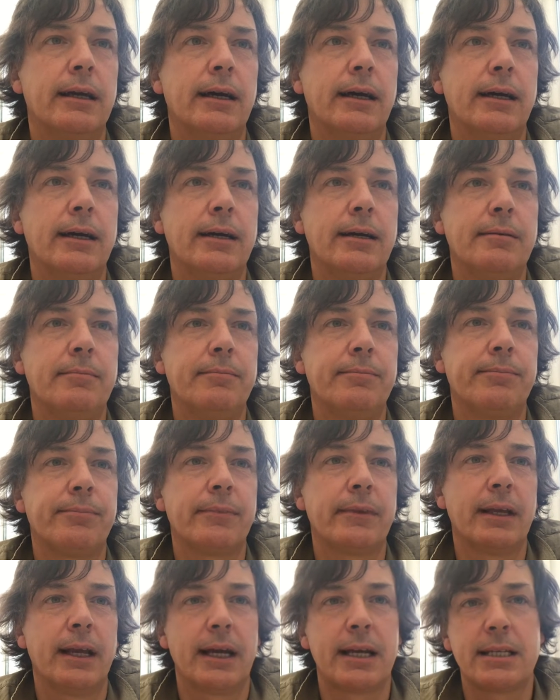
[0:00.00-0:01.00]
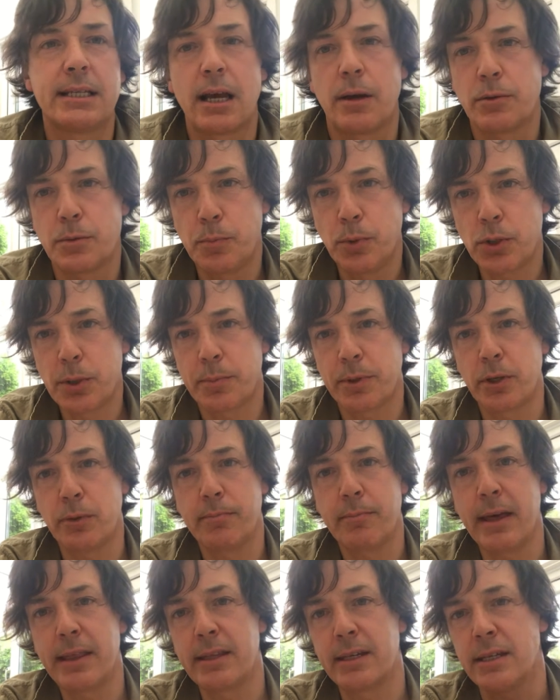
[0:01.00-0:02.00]
Like I say, I was brought up a
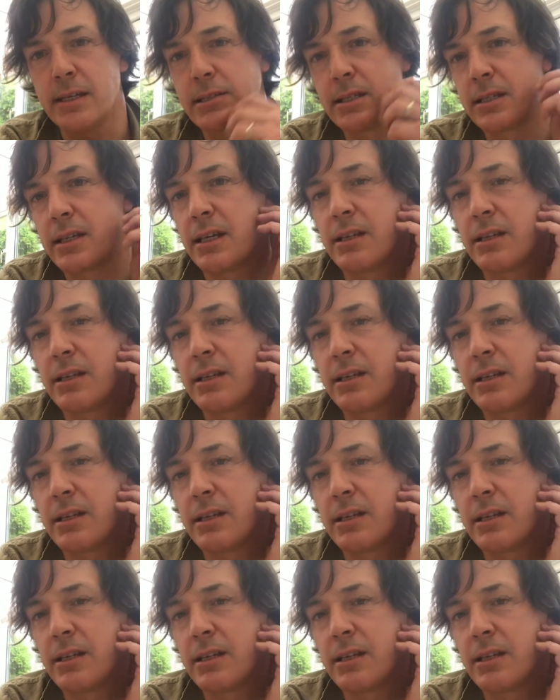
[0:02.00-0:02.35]
good Methodist,